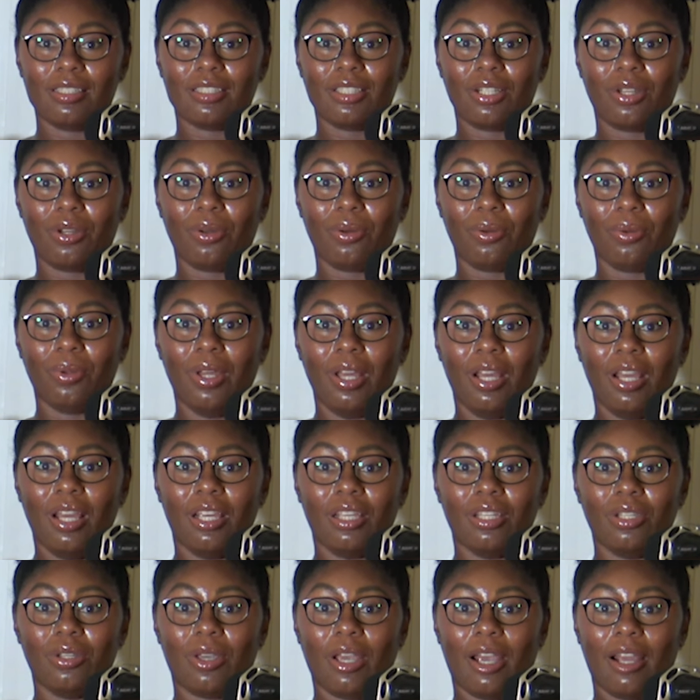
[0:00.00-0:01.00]
so
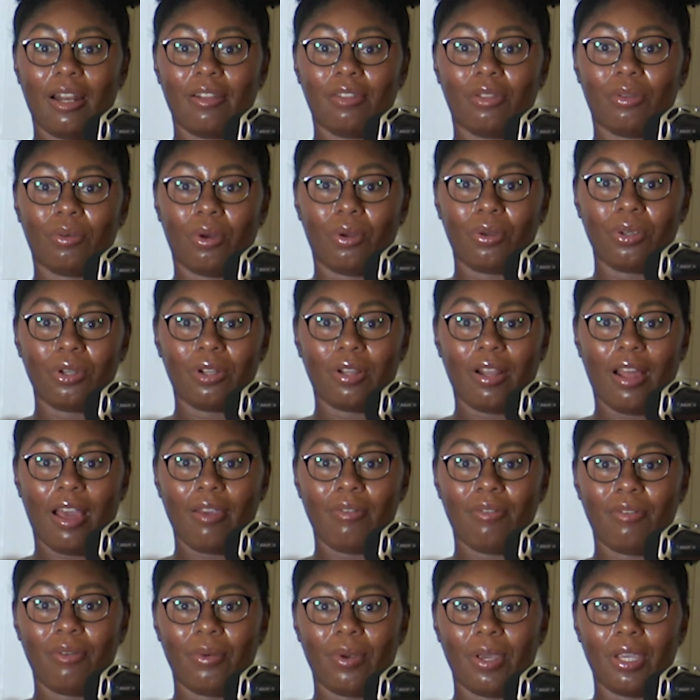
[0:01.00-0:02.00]
you kind of throw your
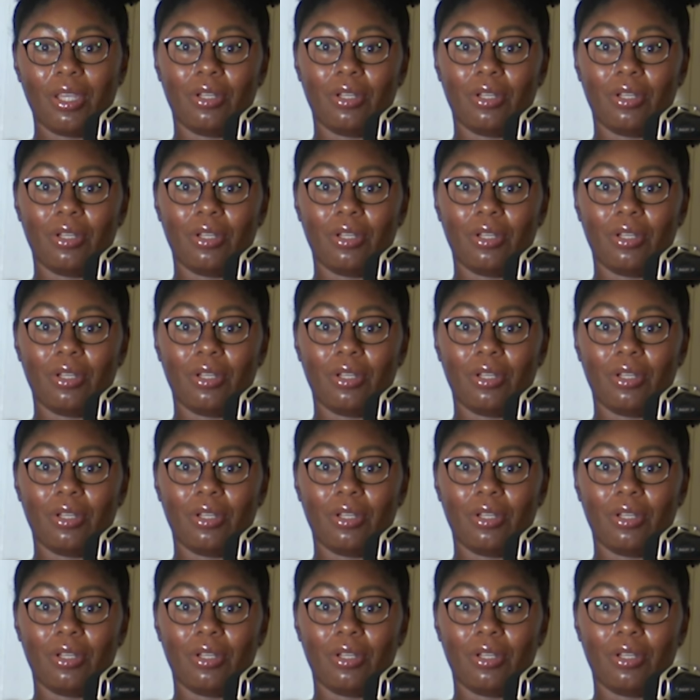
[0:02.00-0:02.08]
life away.